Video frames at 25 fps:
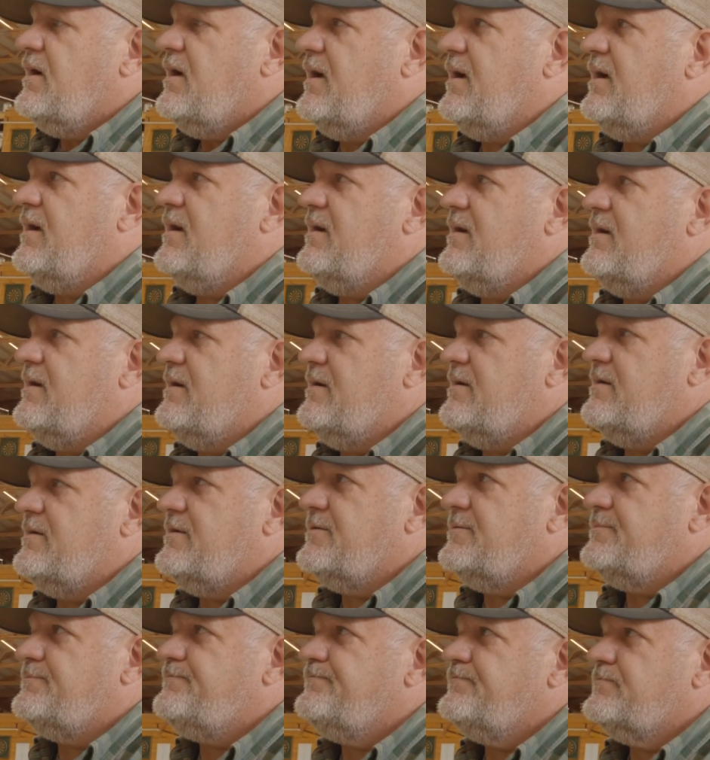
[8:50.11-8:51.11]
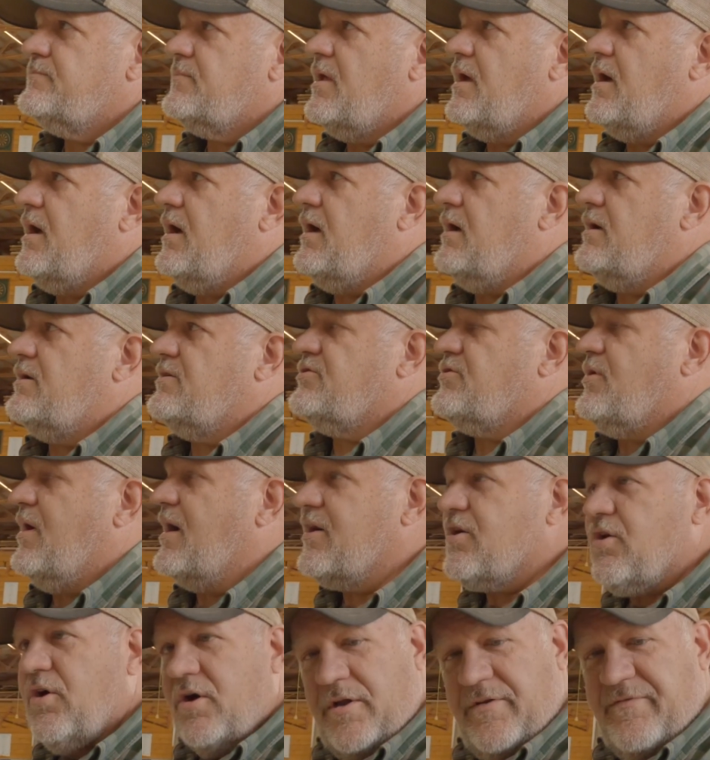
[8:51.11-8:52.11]
and so I
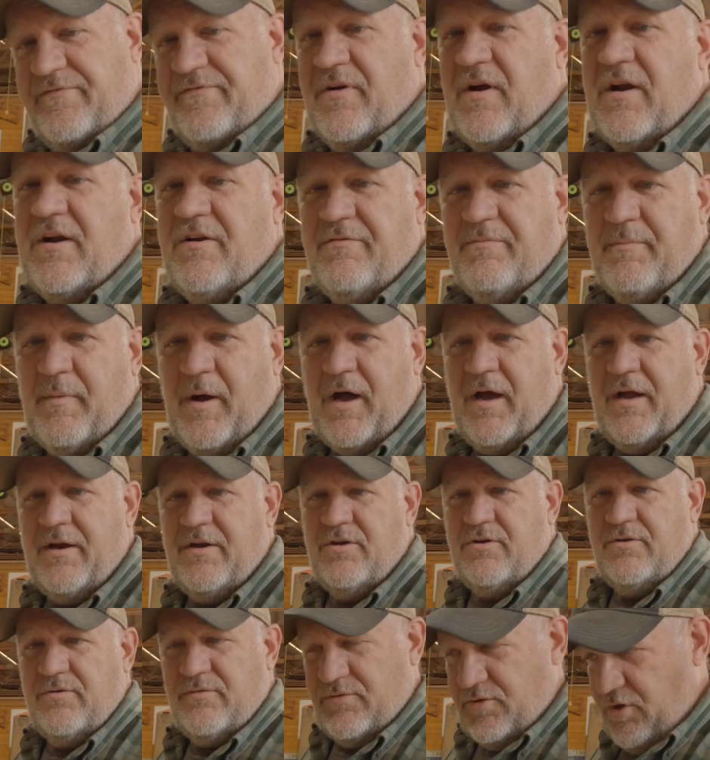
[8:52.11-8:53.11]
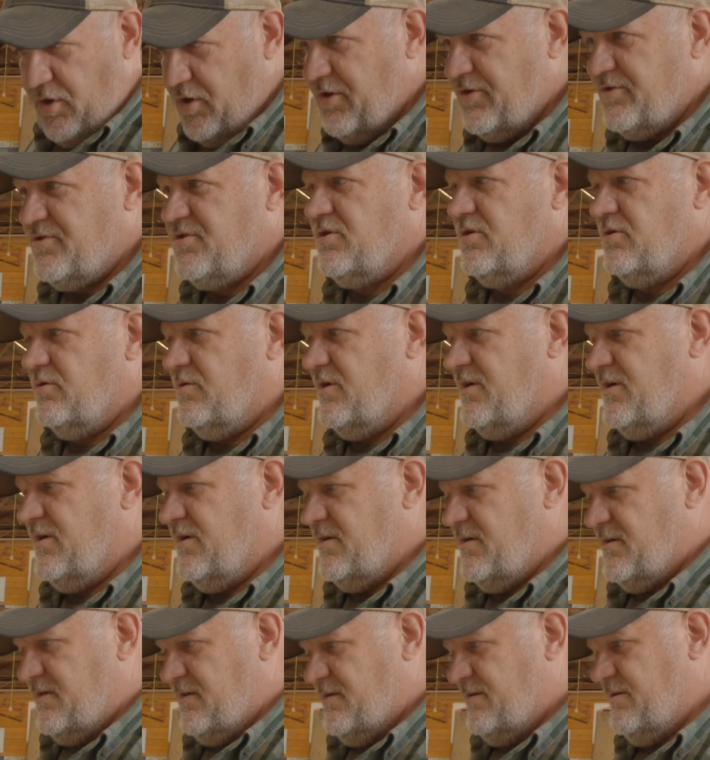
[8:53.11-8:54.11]
called a friend of mine who's
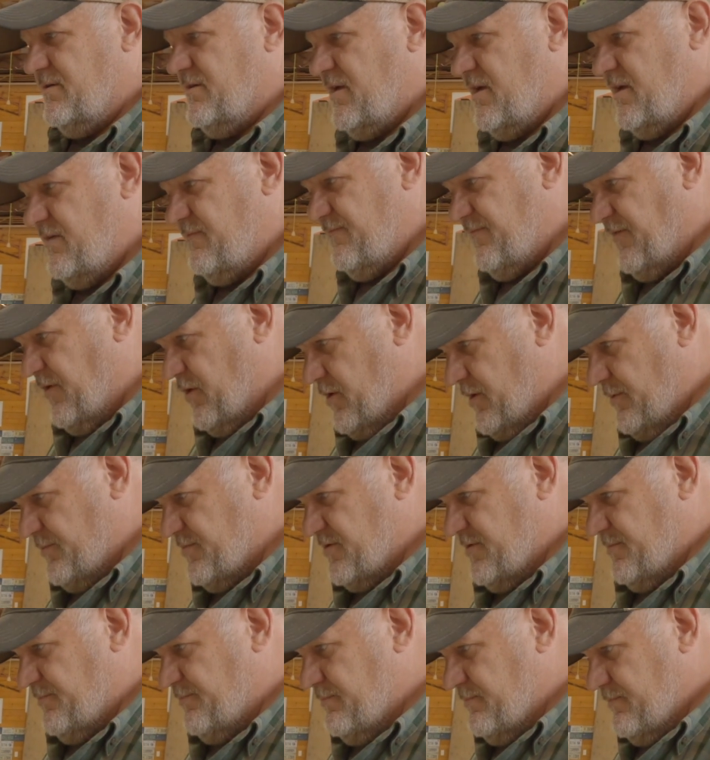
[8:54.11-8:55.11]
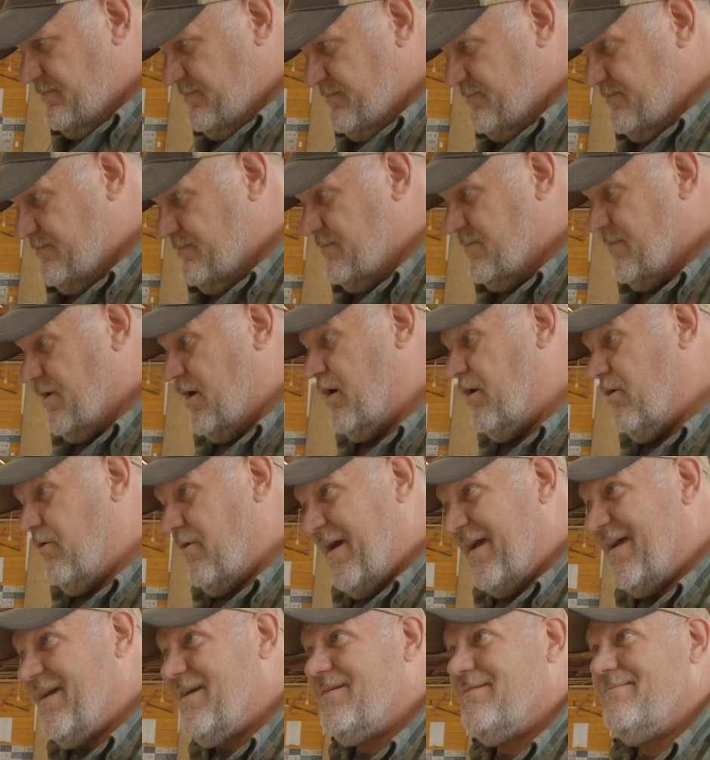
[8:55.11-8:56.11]
also he farms
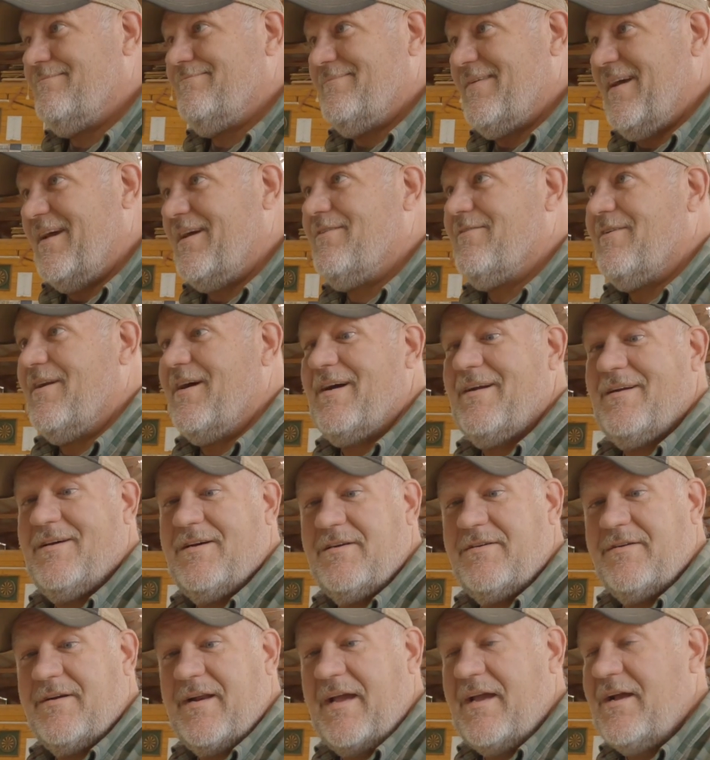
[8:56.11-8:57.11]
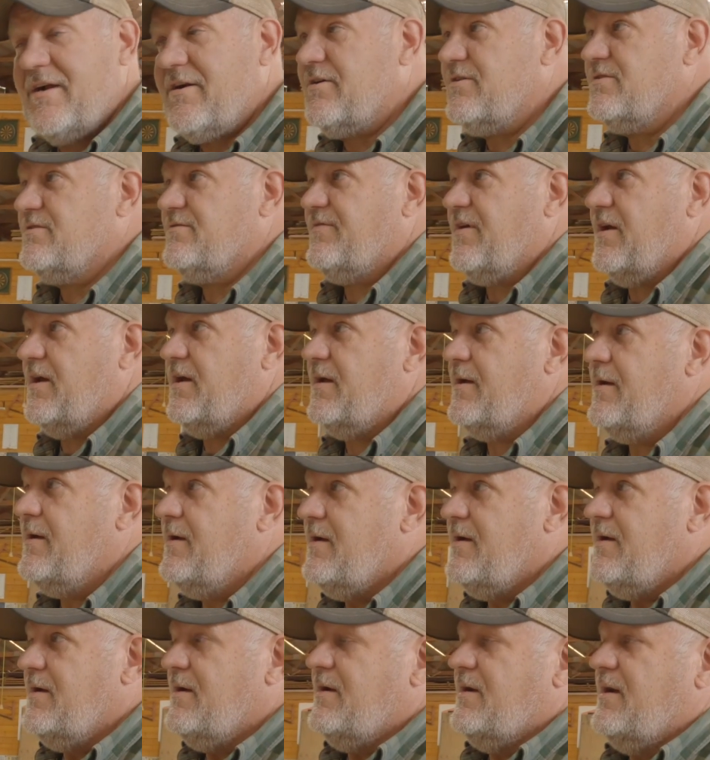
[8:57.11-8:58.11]
800 or 900 acres of hay,
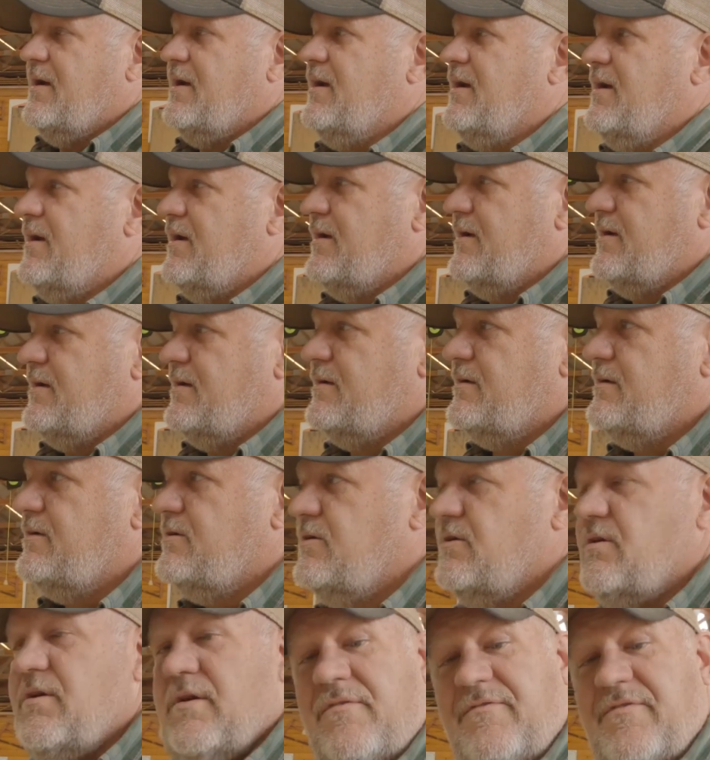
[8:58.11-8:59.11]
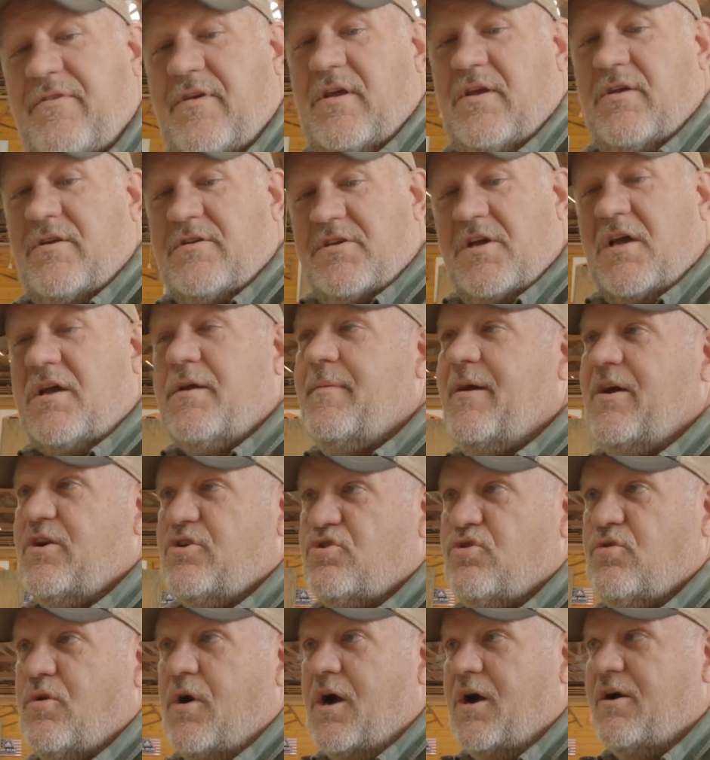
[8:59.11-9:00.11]
and if you check him out,
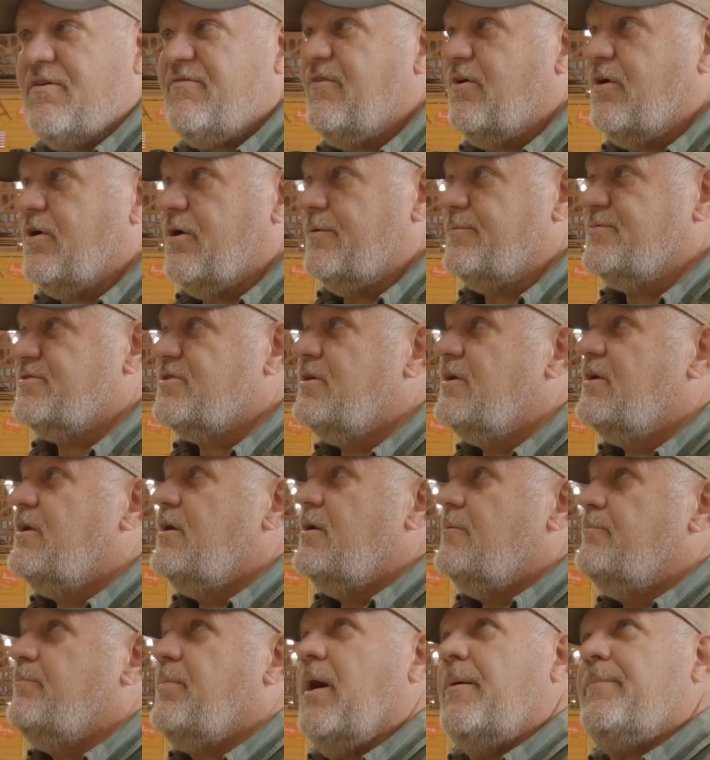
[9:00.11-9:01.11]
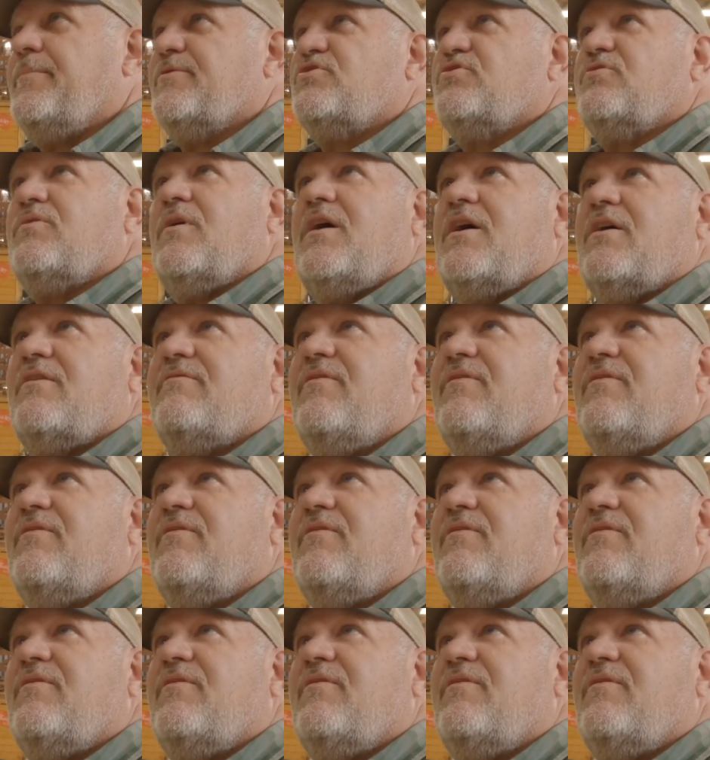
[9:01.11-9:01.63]
Schrock Farms, Papa Schrock